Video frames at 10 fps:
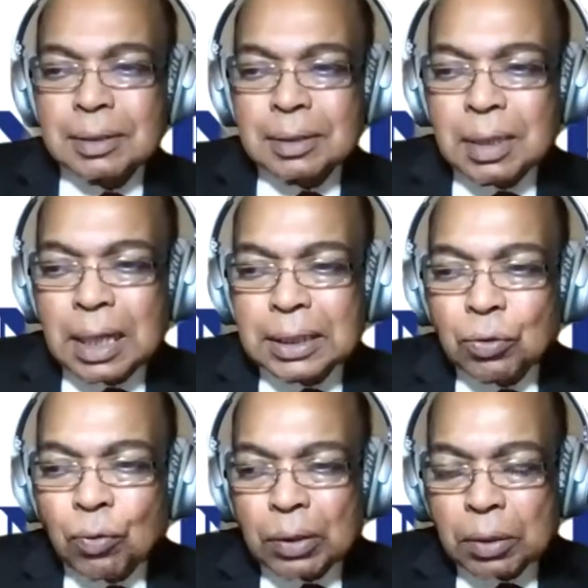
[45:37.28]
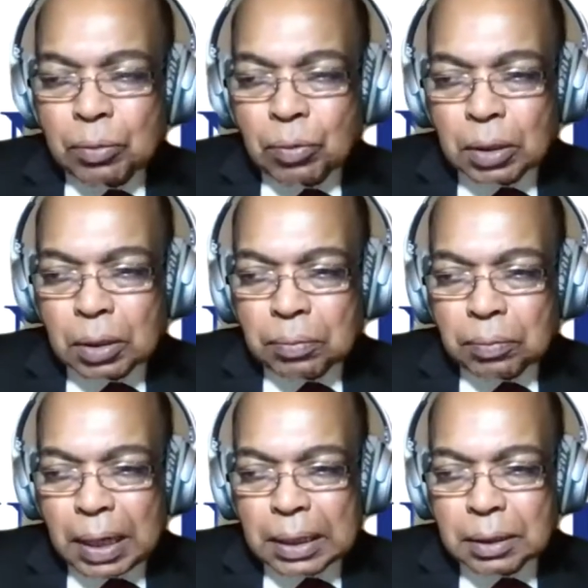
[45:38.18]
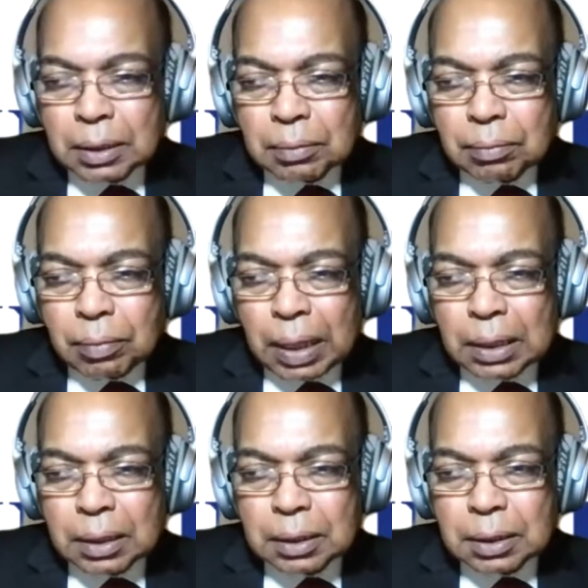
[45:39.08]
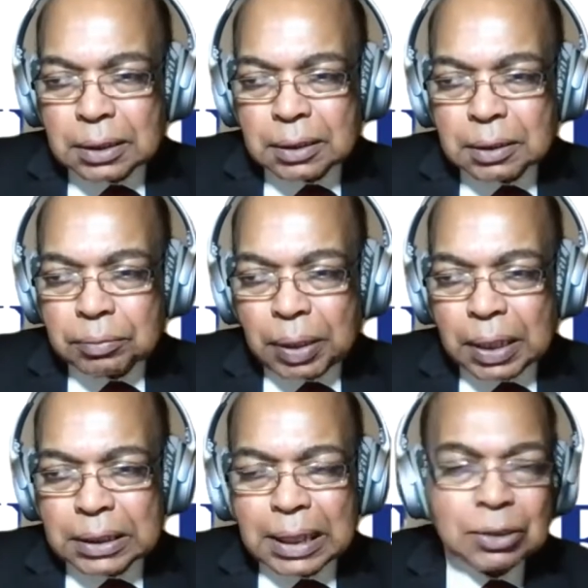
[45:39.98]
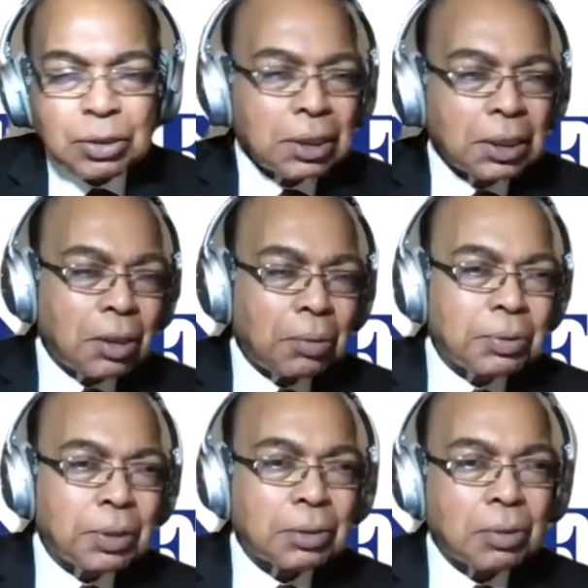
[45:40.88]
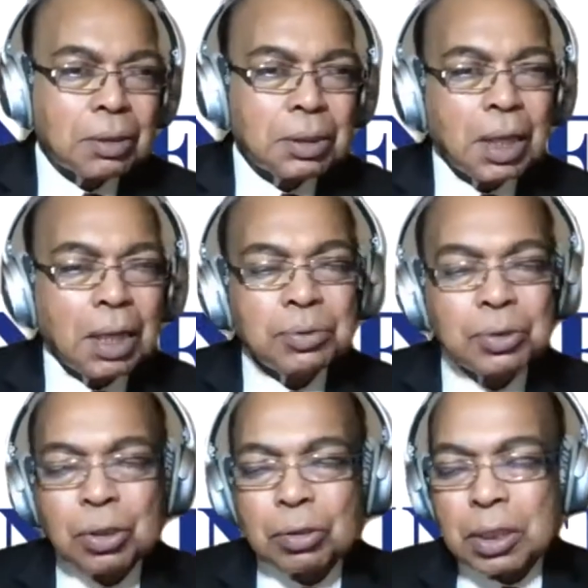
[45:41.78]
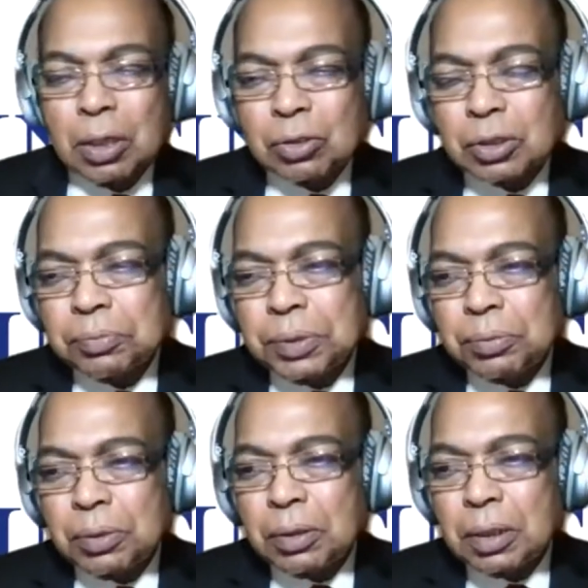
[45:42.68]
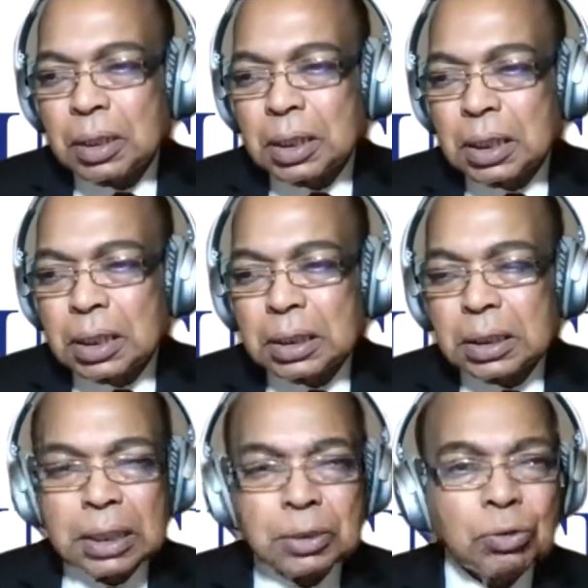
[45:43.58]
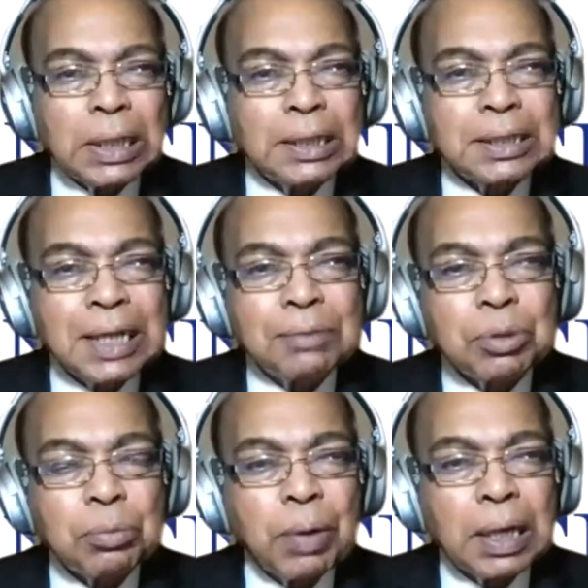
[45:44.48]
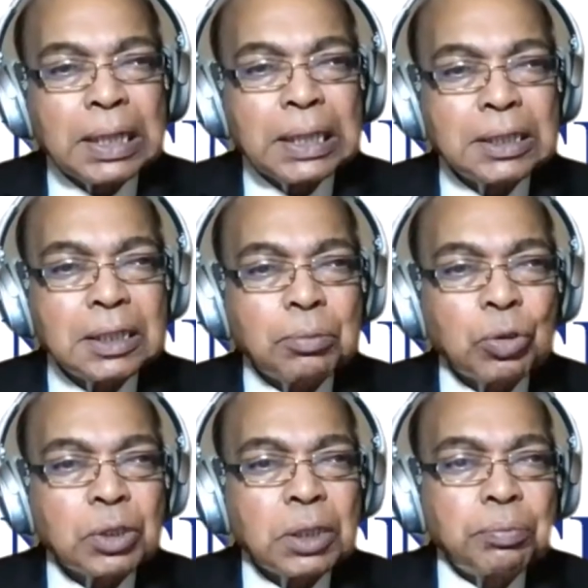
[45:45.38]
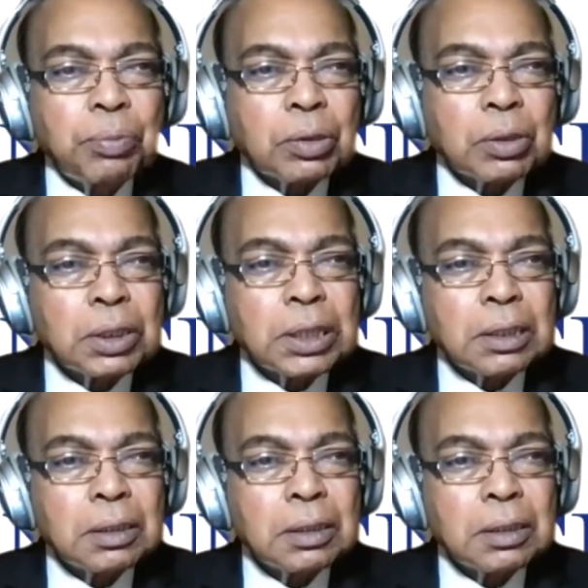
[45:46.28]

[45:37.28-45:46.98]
I think one of my reasons behind it, I think of that one, and I'm sure there are lots of people, that today time to market is the most important thing.